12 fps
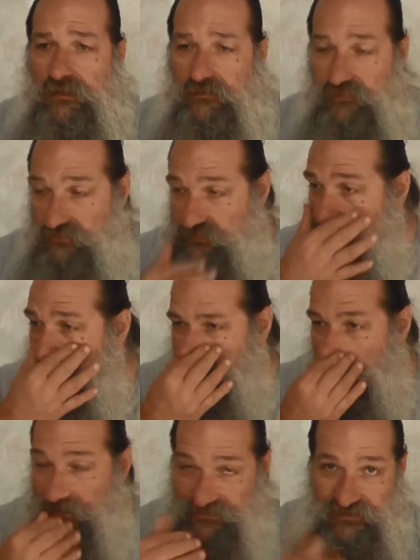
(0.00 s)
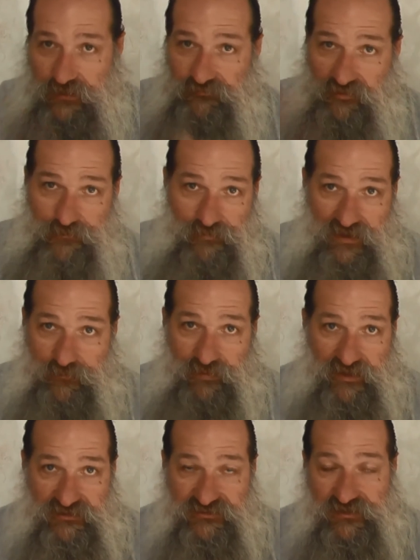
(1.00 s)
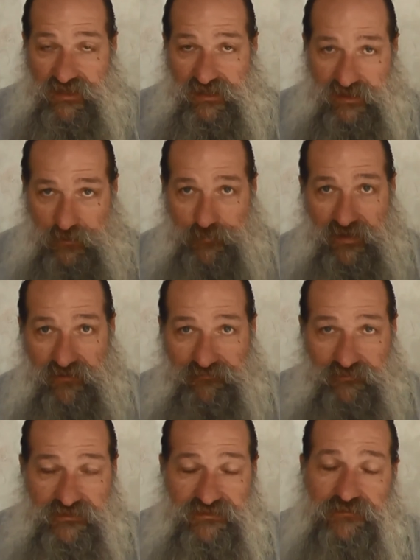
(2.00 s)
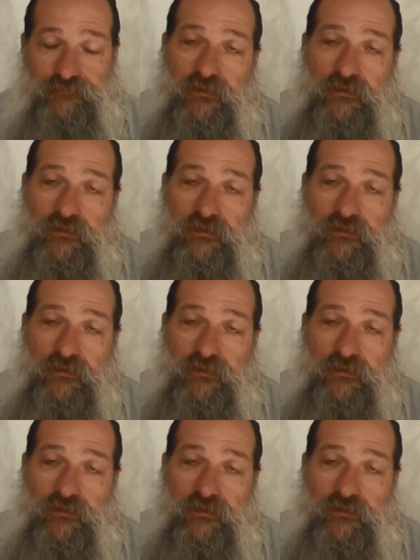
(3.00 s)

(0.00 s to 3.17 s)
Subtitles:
Because I skipped right by the page and said, "Hey, you got to pay for this."